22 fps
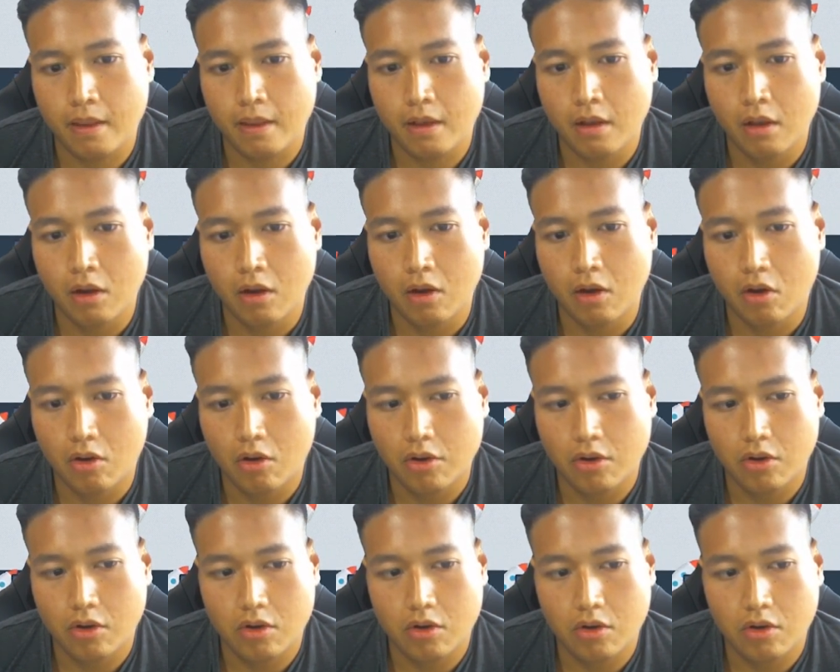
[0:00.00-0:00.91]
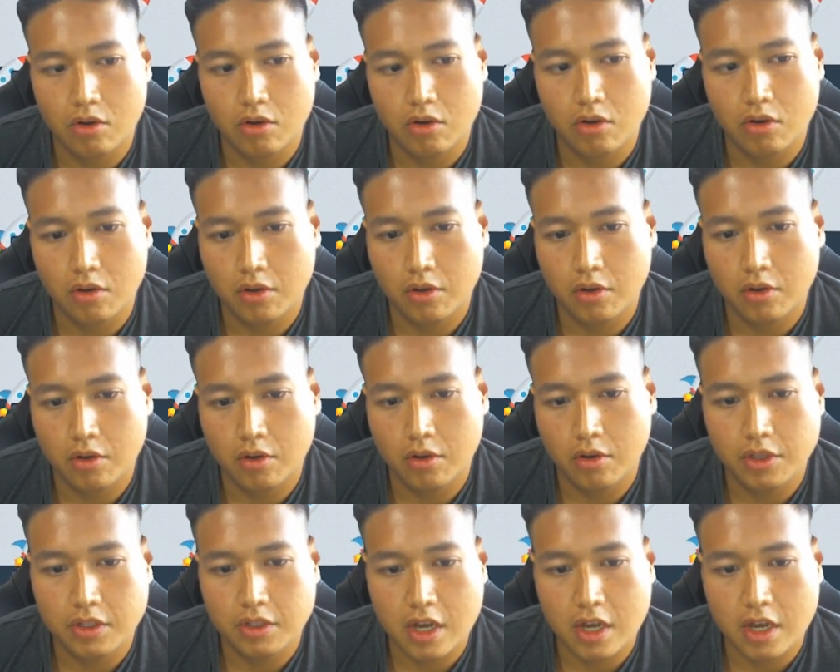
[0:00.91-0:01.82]
all these
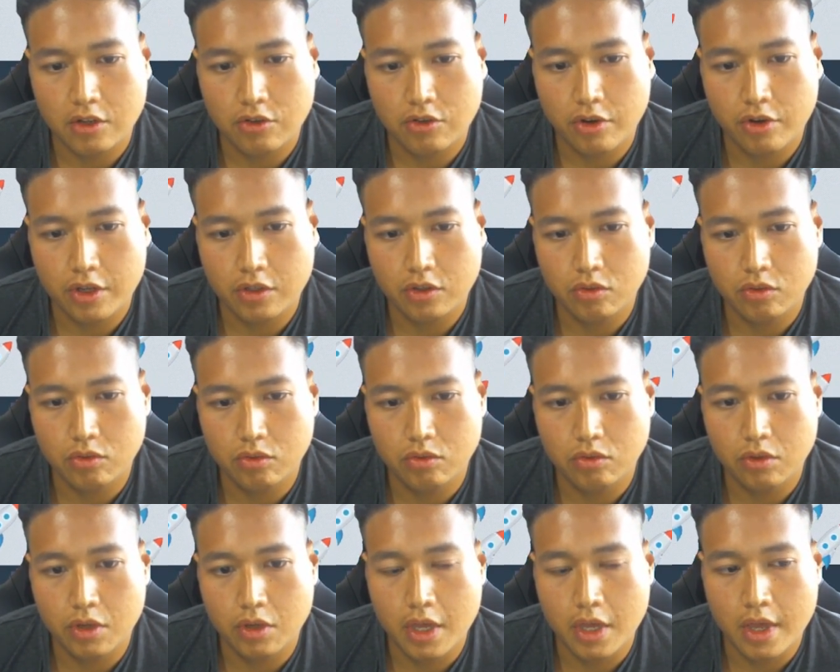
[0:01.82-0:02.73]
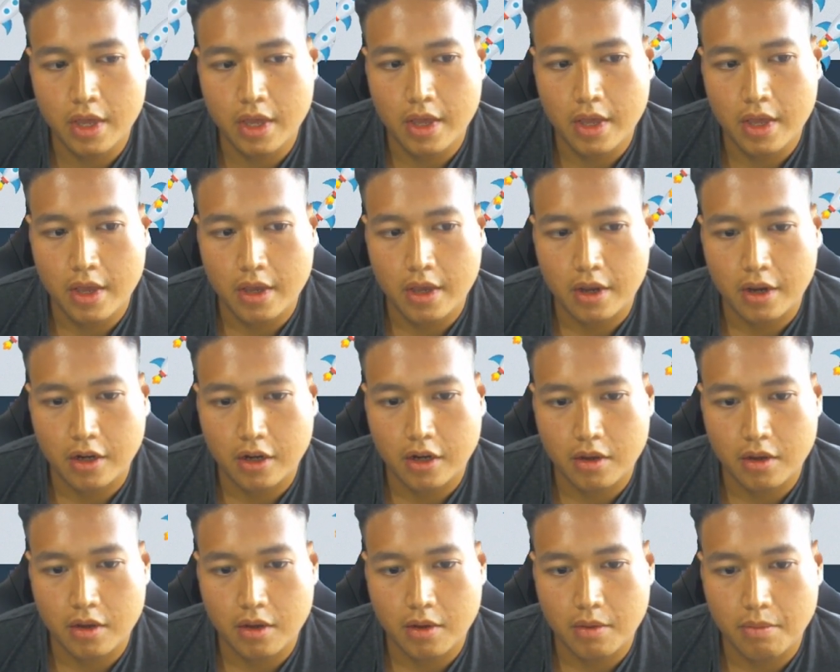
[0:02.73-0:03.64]
other trades to kind
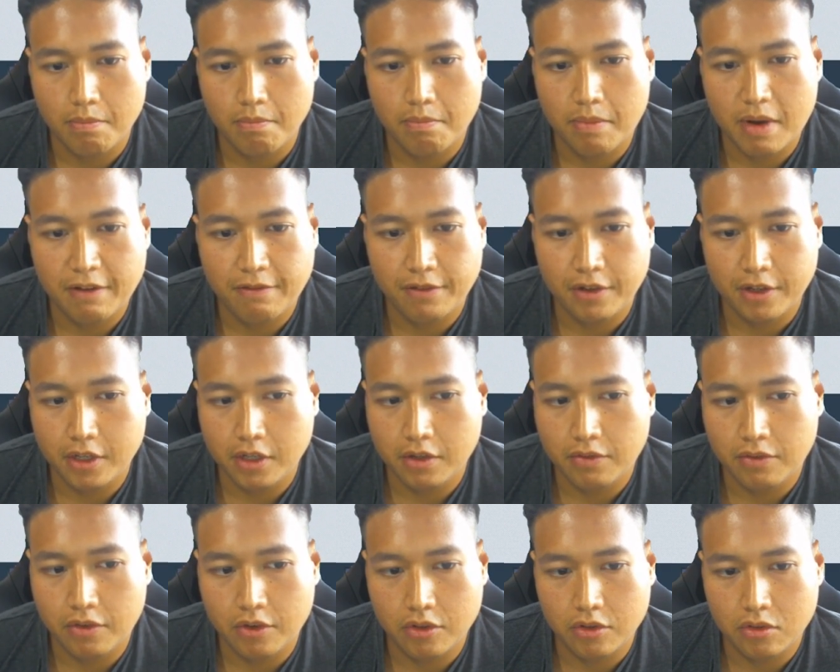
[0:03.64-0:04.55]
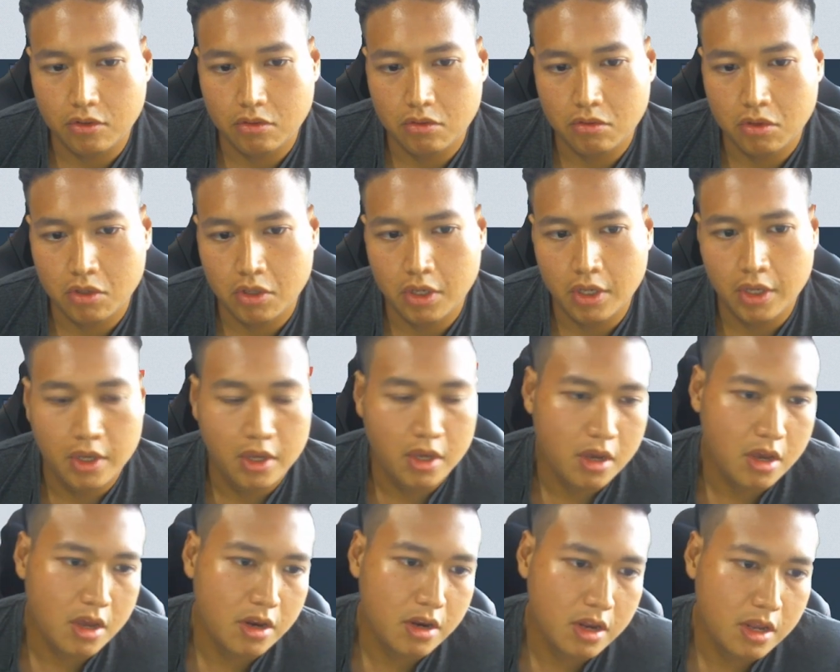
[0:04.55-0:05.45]
of buffer it for you.
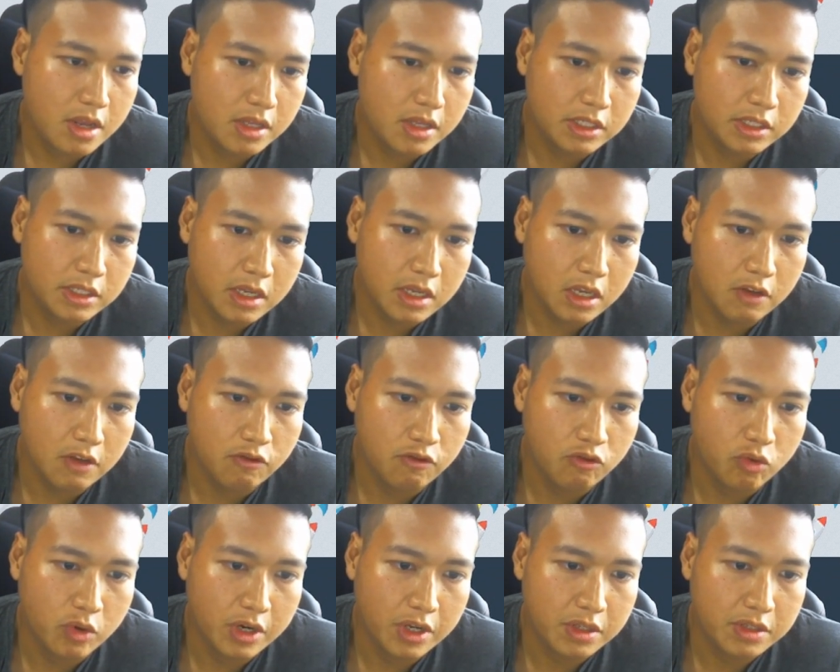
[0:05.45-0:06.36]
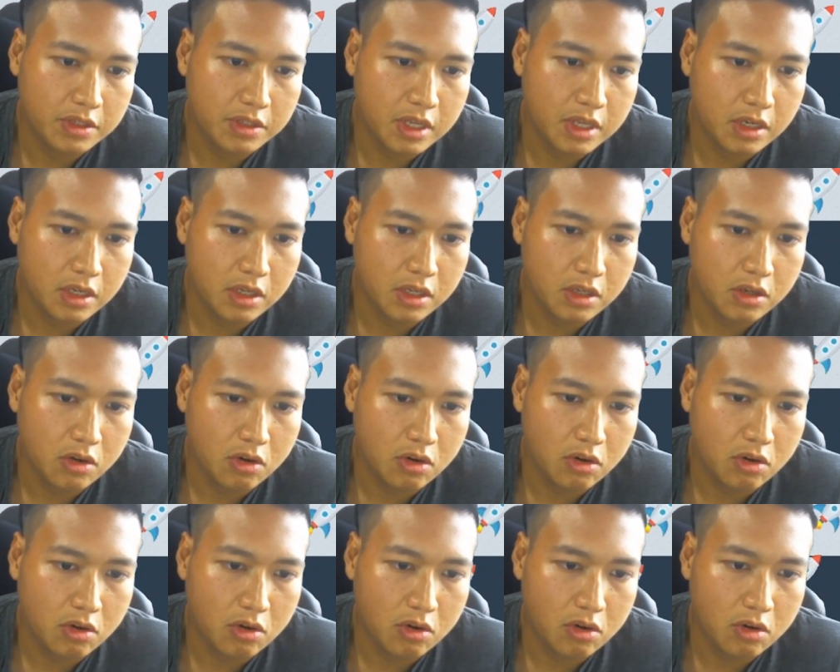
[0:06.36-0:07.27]
And then say if you wanna set in
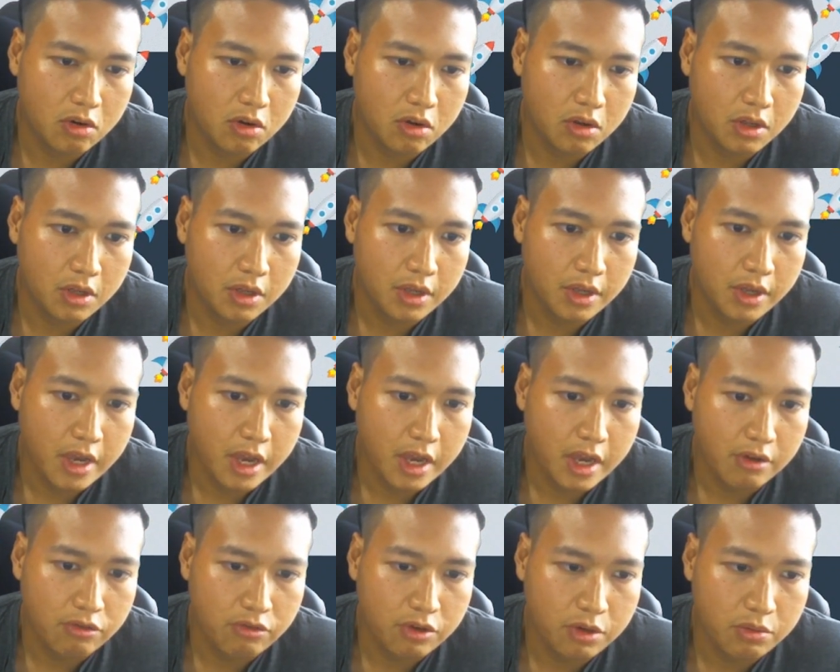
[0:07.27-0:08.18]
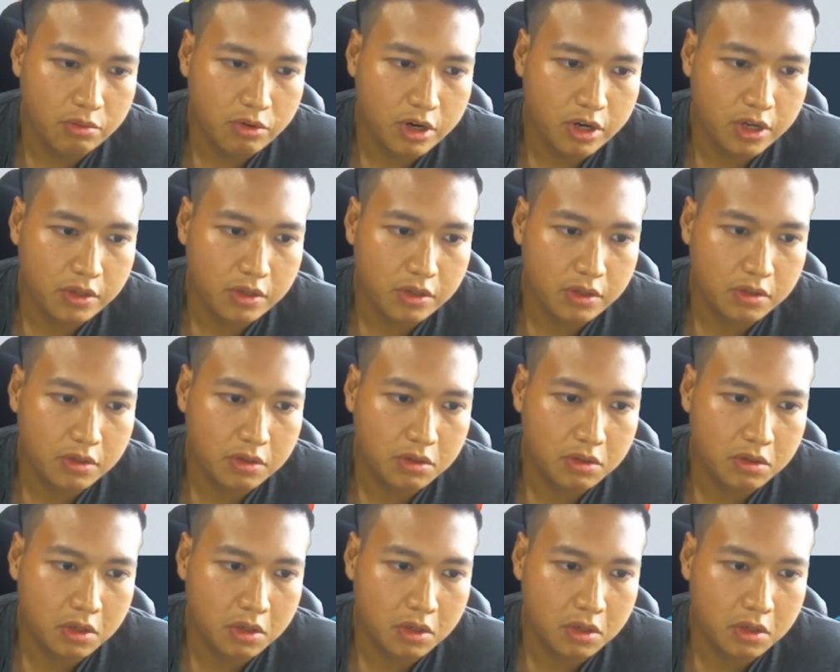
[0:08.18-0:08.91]
your entry price,